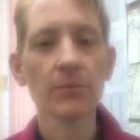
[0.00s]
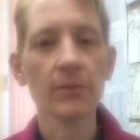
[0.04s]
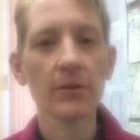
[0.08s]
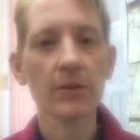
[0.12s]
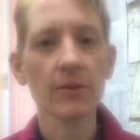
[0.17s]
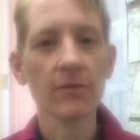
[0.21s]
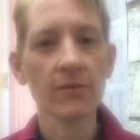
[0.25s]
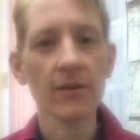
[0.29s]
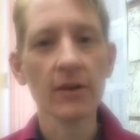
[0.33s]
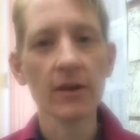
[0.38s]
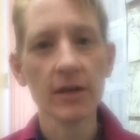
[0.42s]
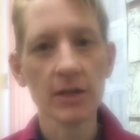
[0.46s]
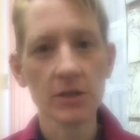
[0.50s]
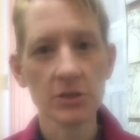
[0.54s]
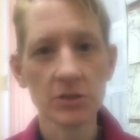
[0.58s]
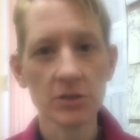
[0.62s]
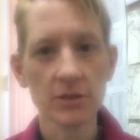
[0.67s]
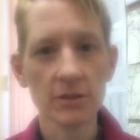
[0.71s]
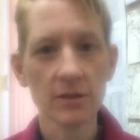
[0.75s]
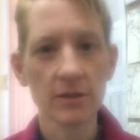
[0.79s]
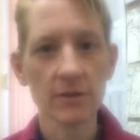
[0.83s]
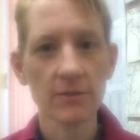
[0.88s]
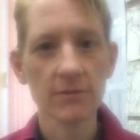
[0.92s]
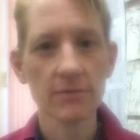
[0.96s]
The
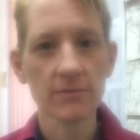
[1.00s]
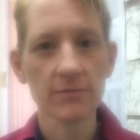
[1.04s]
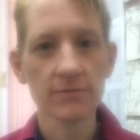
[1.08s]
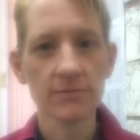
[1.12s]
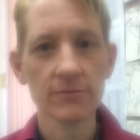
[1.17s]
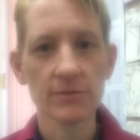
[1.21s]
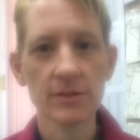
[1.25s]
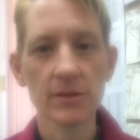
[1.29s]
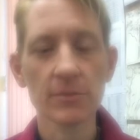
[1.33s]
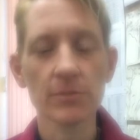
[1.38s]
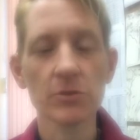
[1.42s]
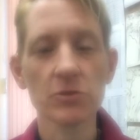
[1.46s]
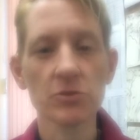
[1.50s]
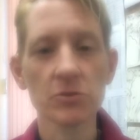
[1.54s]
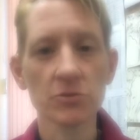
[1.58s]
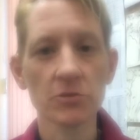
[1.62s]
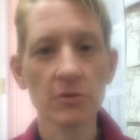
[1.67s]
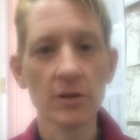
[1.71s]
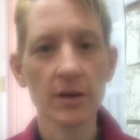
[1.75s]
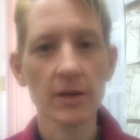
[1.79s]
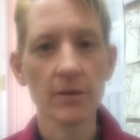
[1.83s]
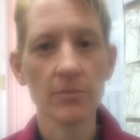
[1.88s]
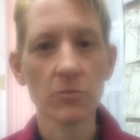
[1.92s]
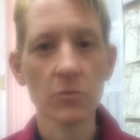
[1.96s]
variation of temperature
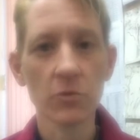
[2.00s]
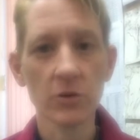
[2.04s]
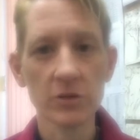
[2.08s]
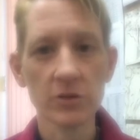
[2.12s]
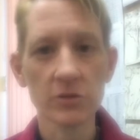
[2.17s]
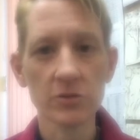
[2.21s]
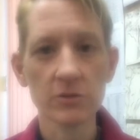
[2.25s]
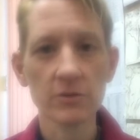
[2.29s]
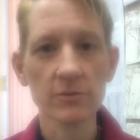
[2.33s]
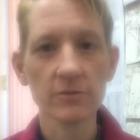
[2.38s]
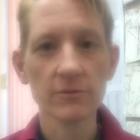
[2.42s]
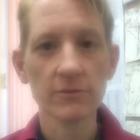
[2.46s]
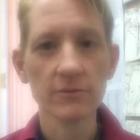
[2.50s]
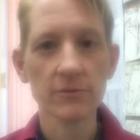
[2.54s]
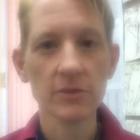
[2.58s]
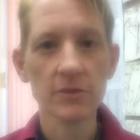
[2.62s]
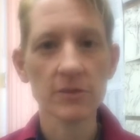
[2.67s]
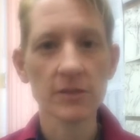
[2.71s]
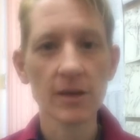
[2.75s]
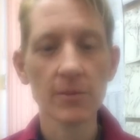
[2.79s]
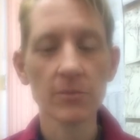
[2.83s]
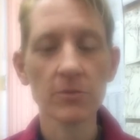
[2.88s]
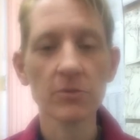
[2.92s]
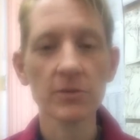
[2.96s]
and moisture, for
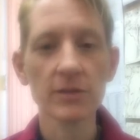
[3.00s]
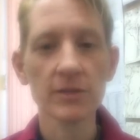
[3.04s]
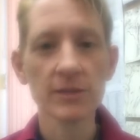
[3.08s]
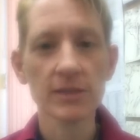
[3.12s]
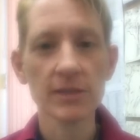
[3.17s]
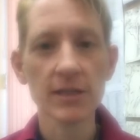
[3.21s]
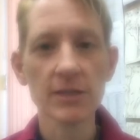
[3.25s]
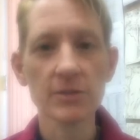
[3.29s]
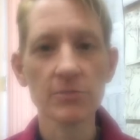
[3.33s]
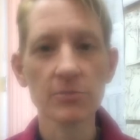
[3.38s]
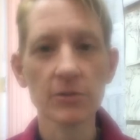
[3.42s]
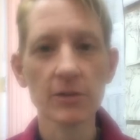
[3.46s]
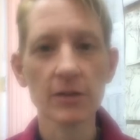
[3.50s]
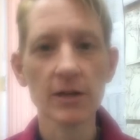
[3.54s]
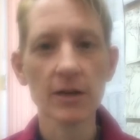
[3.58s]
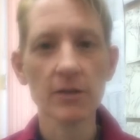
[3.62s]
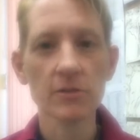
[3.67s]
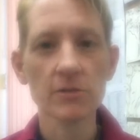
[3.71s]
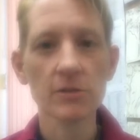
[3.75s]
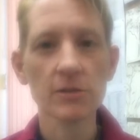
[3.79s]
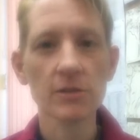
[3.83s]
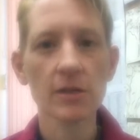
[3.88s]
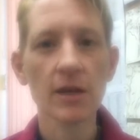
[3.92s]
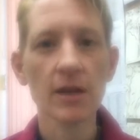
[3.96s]
example, is less
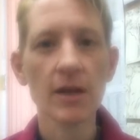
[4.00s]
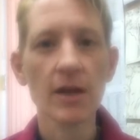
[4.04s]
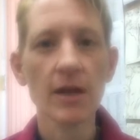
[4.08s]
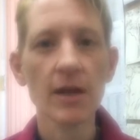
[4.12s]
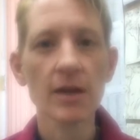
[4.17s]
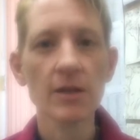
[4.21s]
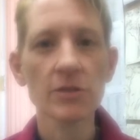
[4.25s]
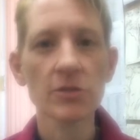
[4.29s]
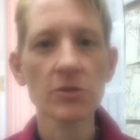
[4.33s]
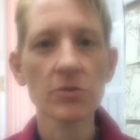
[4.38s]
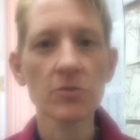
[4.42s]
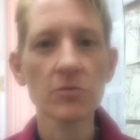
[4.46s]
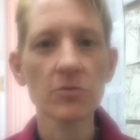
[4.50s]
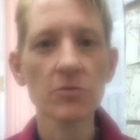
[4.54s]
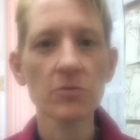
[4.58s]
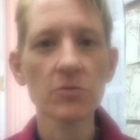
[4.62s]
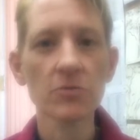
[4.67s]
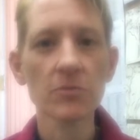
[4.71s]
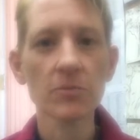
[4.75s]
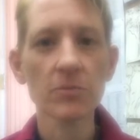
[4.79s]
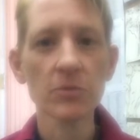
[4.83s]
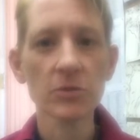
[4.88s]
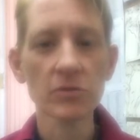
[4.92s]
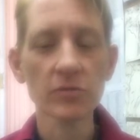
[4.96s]
pronounced.
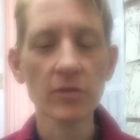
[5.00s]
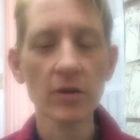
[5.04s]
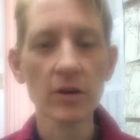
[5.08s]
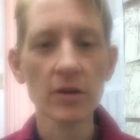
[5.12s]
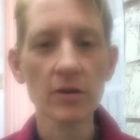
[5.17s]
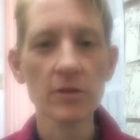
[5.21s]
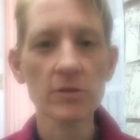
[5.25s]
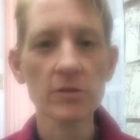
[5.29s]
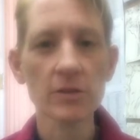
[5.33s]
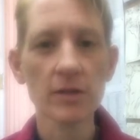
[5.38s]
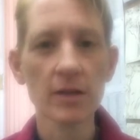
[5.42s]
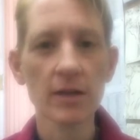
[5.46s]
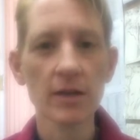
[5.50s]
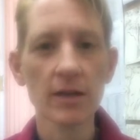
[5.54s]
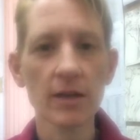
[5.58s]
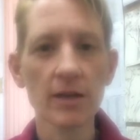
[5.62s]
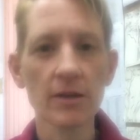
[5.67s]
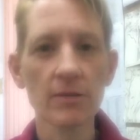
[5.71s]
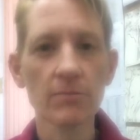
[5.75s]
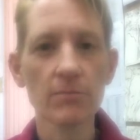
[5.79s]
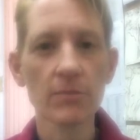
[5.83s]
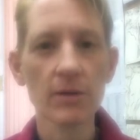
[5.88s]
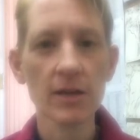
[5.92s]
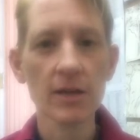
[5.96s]
So bushfires
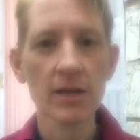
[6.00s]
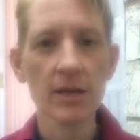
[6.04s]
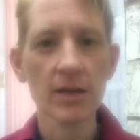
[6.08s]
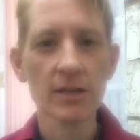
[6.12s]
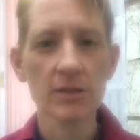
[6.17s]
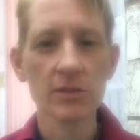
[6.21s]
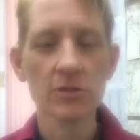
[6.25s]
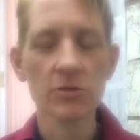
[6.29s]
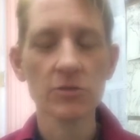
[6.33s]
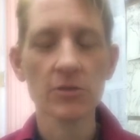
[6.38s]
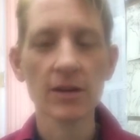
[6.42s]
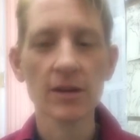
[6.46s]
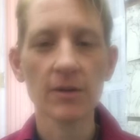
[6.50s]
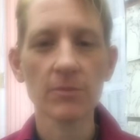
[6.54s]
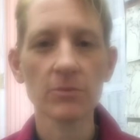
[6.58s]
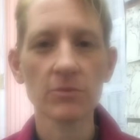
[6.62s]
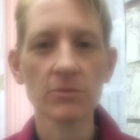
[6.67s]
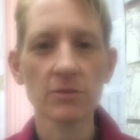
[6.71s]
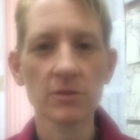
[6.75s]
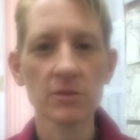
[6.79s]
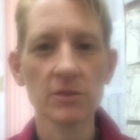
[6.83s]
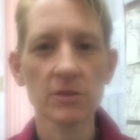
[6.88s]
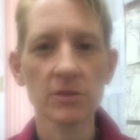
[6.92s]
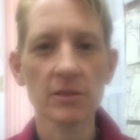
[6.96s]
in many cases are able
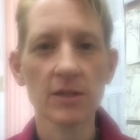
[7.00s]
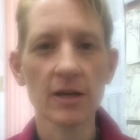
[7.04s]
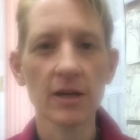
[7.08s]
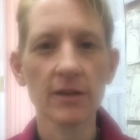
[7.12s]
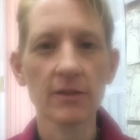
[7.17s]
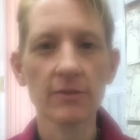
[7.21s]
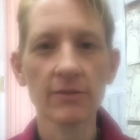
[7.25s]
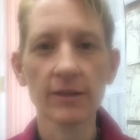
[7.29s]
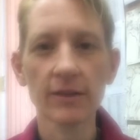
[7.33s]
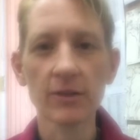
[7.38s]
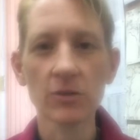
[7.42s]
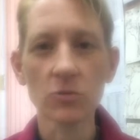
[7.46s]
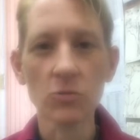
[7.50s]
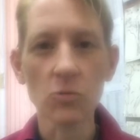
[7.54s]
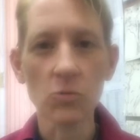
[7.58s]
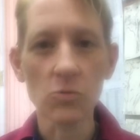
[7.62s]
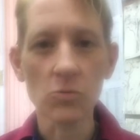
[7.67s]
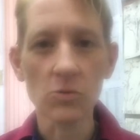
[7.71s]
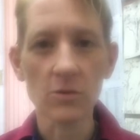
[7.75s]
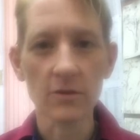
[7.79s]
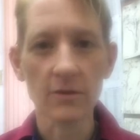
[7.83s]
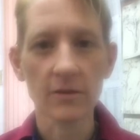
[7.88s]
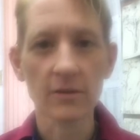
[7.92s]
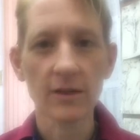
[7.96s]
to just kind of
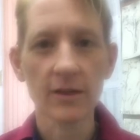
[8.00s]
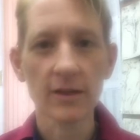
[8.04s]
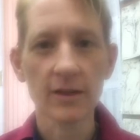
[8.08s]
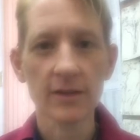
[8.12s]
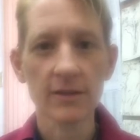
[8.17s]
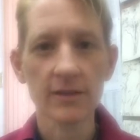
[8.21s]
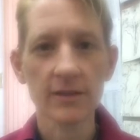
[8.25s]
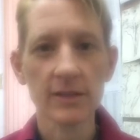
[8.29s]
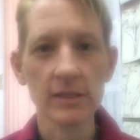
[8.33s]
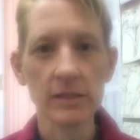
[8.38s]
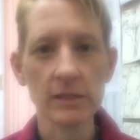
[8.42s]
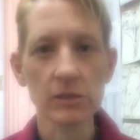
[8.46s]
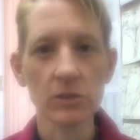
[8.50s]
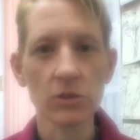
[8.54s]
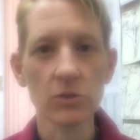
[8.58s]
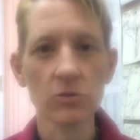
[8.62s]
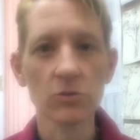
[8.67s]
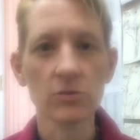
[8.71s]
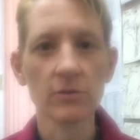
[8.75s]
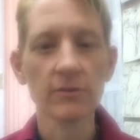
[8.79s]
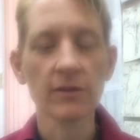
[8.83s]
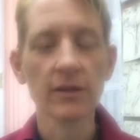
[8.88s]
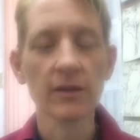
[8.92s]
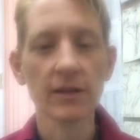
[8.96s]
ignore these
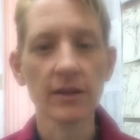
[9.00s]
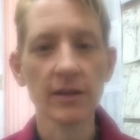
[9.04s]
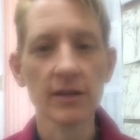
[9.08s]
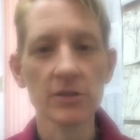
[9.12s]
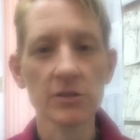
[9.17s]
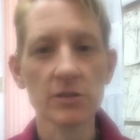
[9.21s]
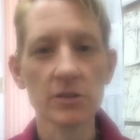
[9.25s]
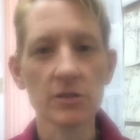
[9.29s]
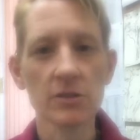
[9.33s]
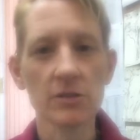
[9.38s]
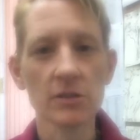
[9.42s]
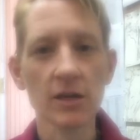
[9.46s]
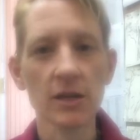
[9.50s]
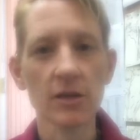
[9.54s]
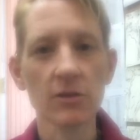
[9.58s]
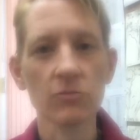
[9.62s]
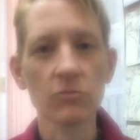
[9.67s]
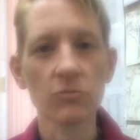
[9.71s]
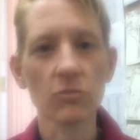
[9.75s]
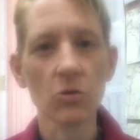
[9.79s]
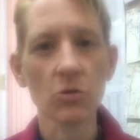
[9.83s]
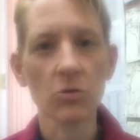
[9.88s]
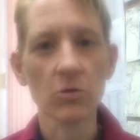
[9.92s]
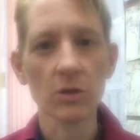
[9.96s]
local variations
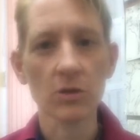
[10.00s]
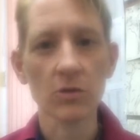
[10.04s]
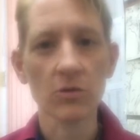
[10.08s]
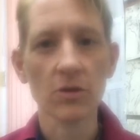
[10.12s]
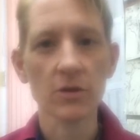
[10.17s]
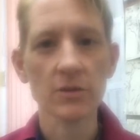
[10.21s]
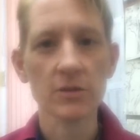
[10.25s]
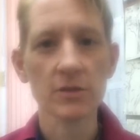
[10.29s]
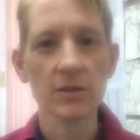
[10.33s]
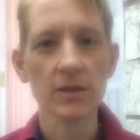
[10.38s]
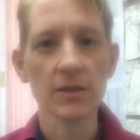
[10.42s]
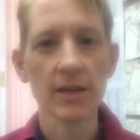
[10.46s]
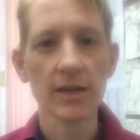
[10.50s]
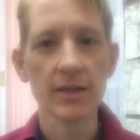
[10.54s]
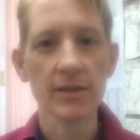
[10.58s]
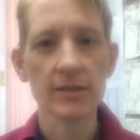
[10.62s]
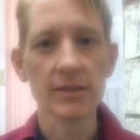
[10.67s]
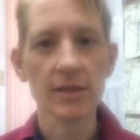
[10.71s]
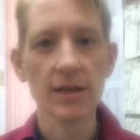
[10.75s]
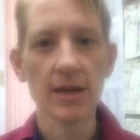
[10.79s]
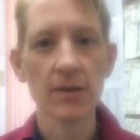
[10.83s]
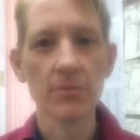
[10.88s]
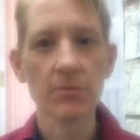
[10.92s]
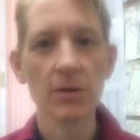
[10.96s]
and roll across the
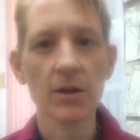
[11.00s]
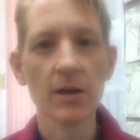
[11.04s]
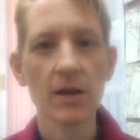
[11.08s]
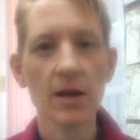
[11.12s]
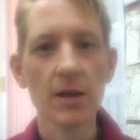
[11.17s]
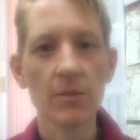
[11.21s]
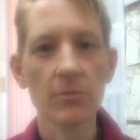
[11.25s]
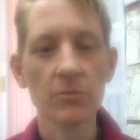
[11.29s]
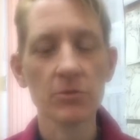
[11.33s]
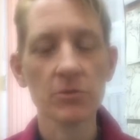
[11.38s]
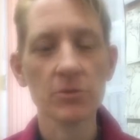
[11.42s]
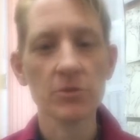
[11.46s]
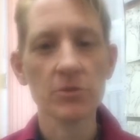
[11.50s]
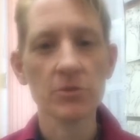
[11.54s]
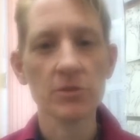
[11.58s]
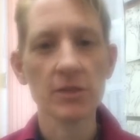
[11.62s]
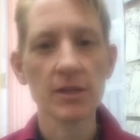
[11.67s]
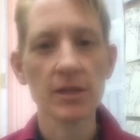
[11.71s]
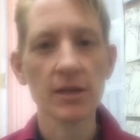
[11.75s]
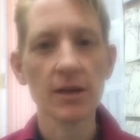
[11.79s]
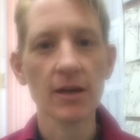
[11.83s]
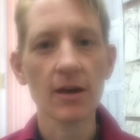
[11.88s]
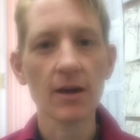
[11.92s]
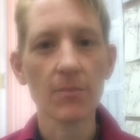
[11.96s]
landscape,
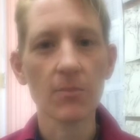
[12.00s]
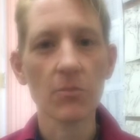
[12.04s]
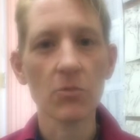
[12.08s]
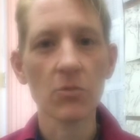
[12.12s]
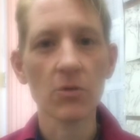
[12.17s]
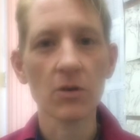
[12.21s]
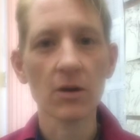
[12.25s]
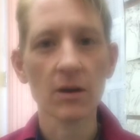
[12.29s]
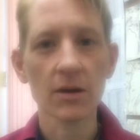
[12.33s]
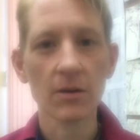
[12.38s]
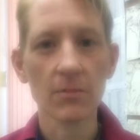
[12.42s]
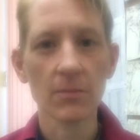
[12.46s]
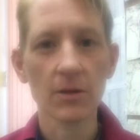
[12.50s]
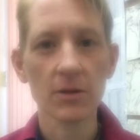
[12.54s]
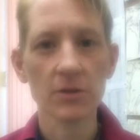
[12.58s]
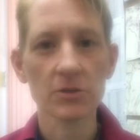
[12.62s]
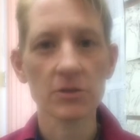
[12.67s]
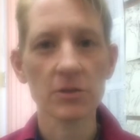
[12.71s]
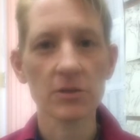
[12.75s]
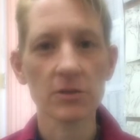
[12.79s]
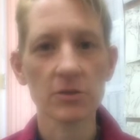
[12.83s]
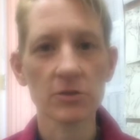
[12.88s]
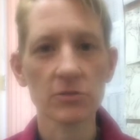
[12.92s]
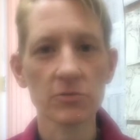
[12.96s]
producing a more
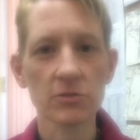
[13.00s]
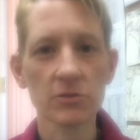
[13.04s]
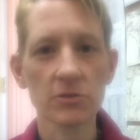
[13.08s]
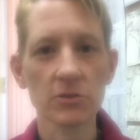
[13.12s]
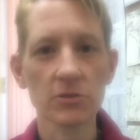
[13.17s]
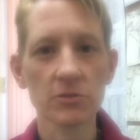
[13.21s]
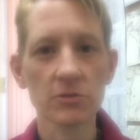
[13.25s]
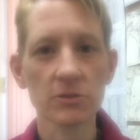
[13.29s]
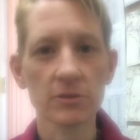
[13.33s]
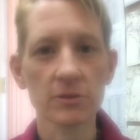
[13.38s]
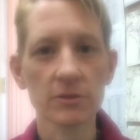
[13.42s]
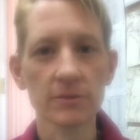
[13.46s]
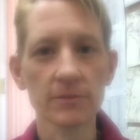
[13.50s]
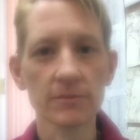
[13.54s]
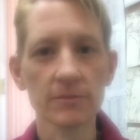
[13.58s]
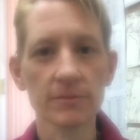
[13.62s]
homogeneous result.